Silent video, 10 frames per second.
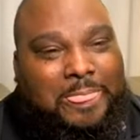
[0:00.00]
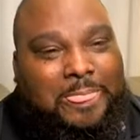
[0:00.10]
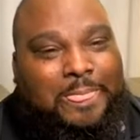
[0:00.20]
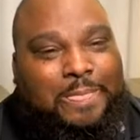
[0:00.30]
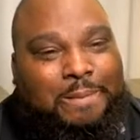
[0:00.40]

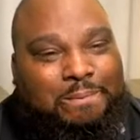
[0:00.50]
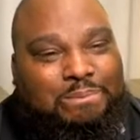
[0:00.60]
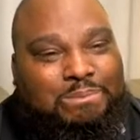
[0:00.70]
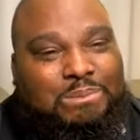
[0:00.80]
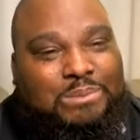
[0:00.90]
coming to
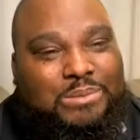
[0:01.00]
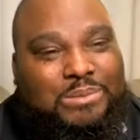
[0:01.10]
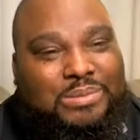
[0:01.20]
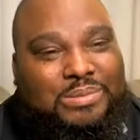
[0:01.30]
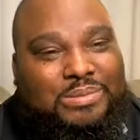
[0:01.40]
whoever can
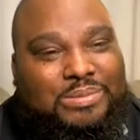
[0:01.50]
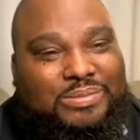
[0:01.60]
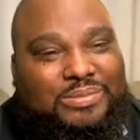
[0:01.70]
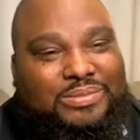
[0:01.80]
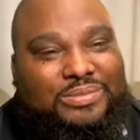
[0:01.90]
tell me who
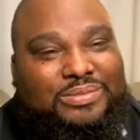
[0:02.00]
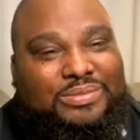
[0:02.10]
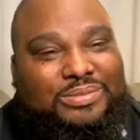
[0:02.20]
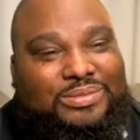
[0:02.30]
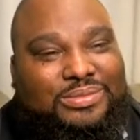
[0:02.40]
said
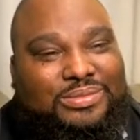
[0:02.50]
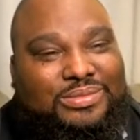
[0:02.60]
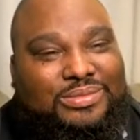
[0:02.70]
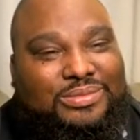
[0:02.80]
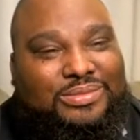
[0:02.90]
this.
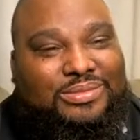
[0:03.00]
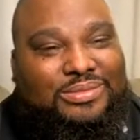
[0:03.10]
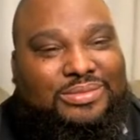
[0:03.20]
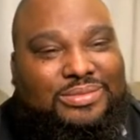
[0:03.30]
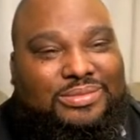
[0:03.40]
that
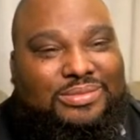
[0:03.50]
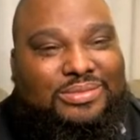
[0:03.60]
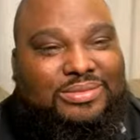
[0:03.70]
said,